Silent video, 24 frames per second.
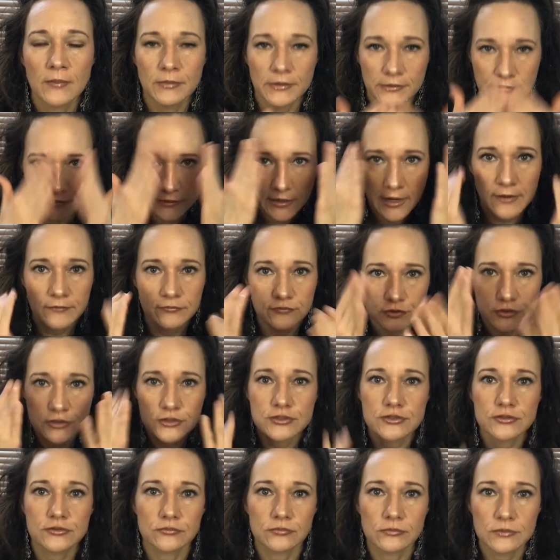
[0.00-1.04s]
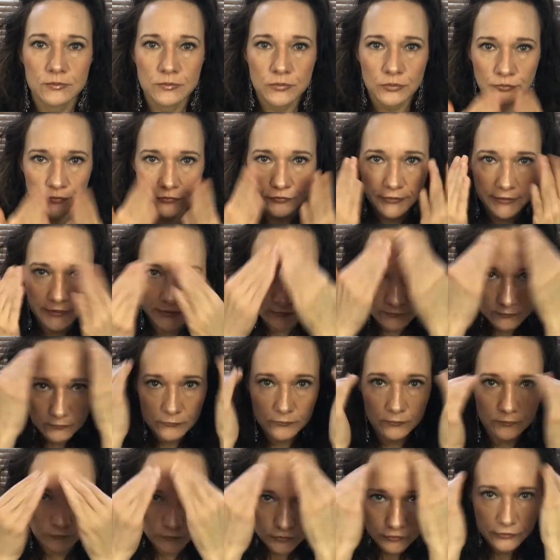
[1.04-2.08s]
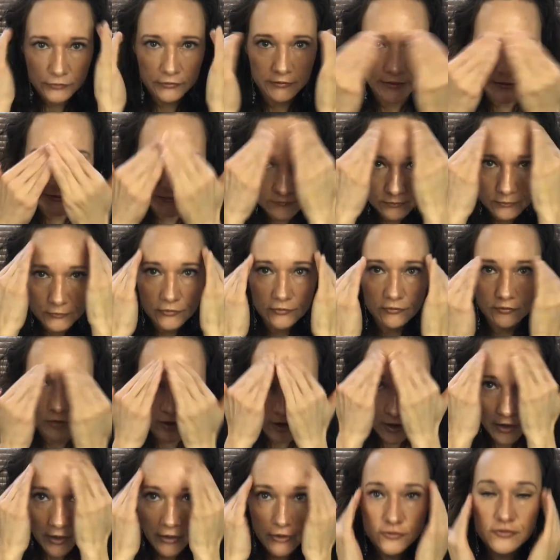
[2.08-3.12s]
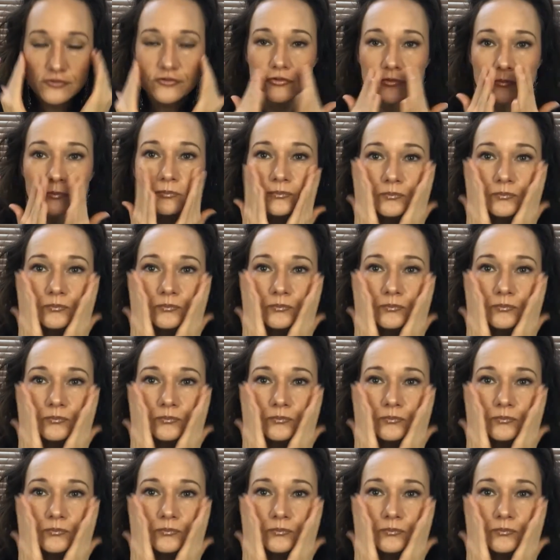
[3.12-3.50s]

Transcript: And then after, you just remove it, do a nice massage,